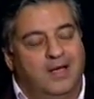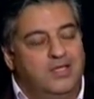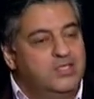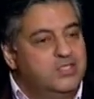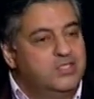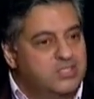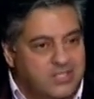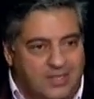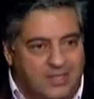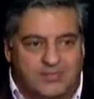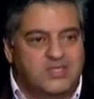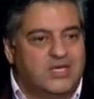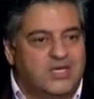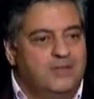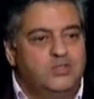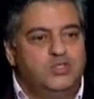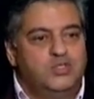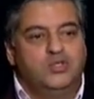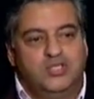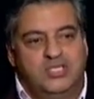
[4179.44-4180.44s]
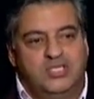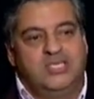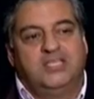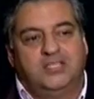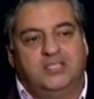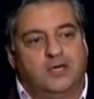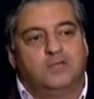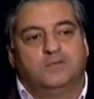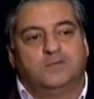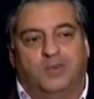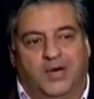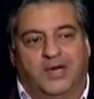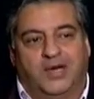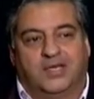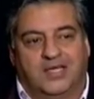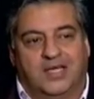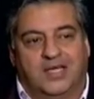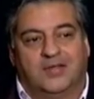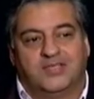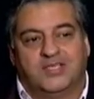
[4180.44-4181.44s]
Sometimes you need those
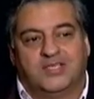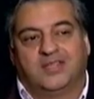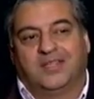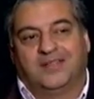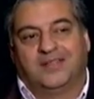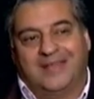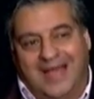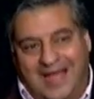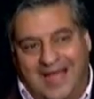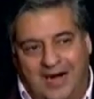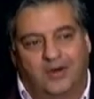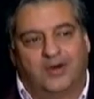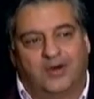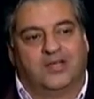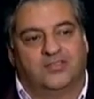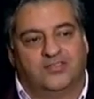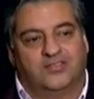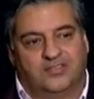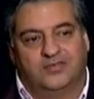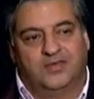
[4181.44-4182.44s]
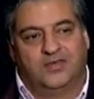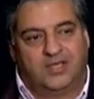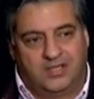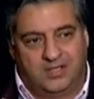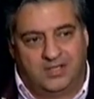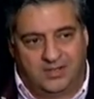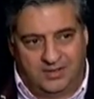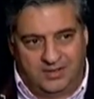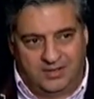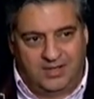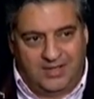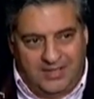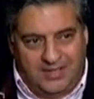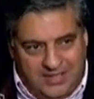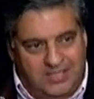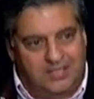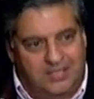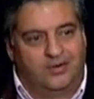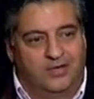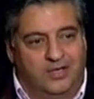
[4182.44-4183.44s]
breakdowns. I think the arrogance of our
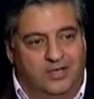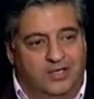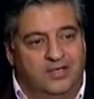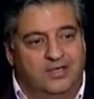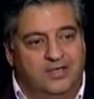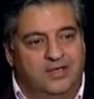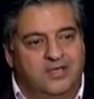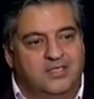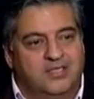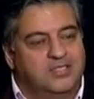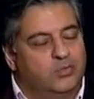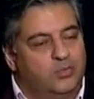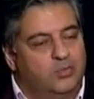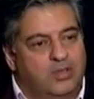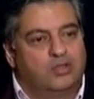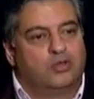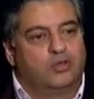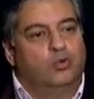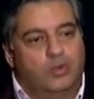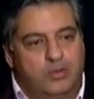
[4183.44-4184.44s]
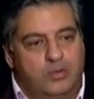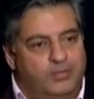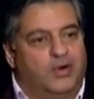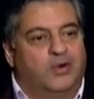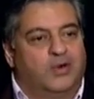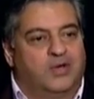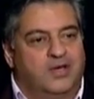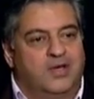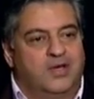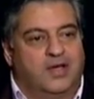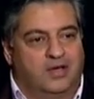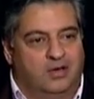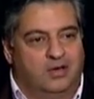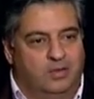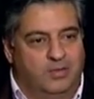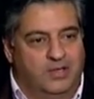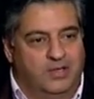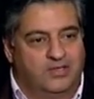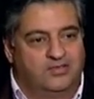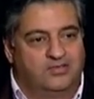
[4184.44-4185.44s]
era is that we thought we'd broken
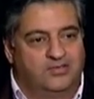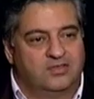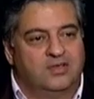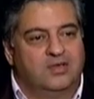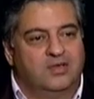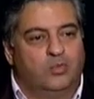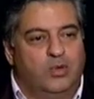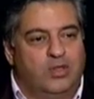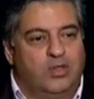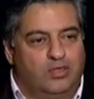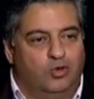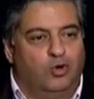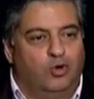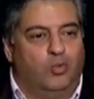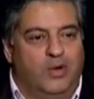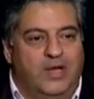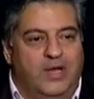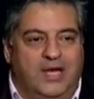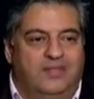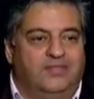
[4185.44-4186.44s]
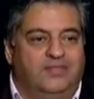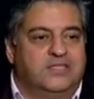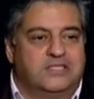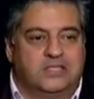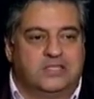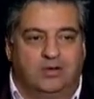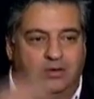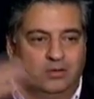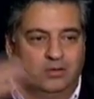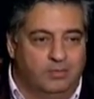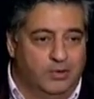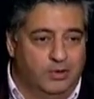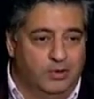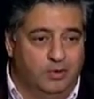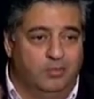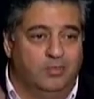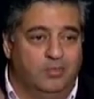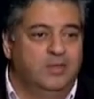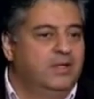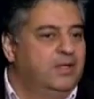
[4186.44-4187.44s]
economics. We thought we had this long boom,
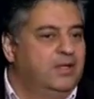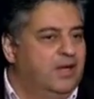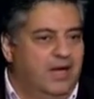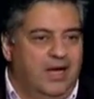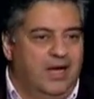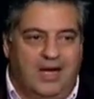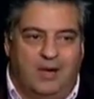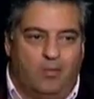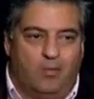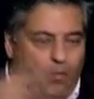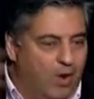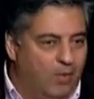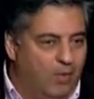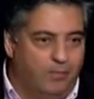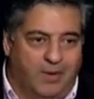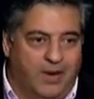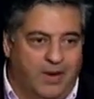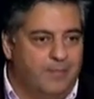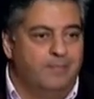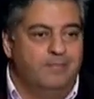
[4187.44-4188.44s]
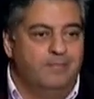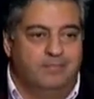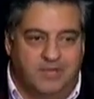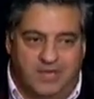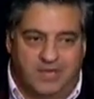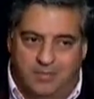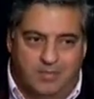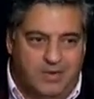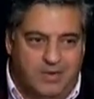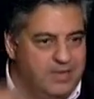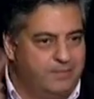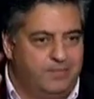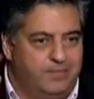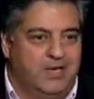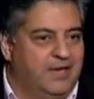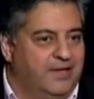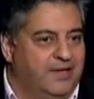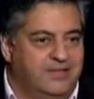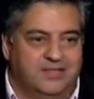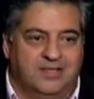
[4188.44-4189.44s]
and by
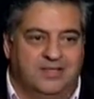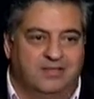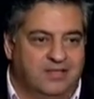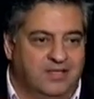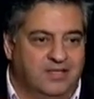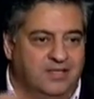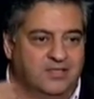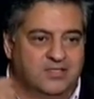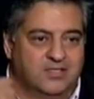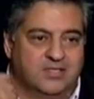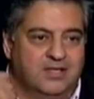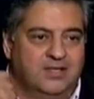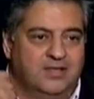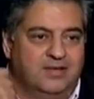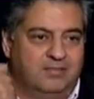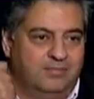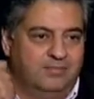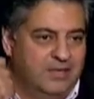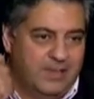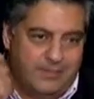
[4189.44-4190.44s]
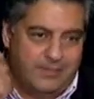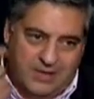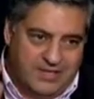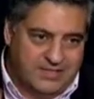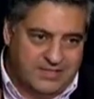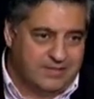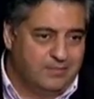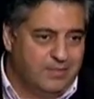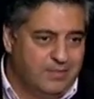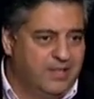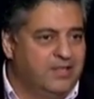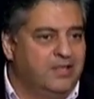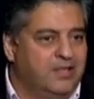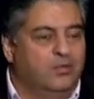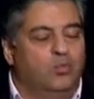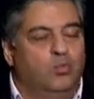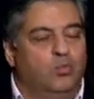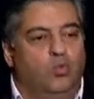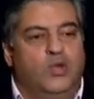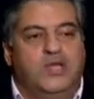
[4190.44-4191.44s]
manipulating things, manipulating money,
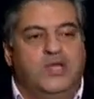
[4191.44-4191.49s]
we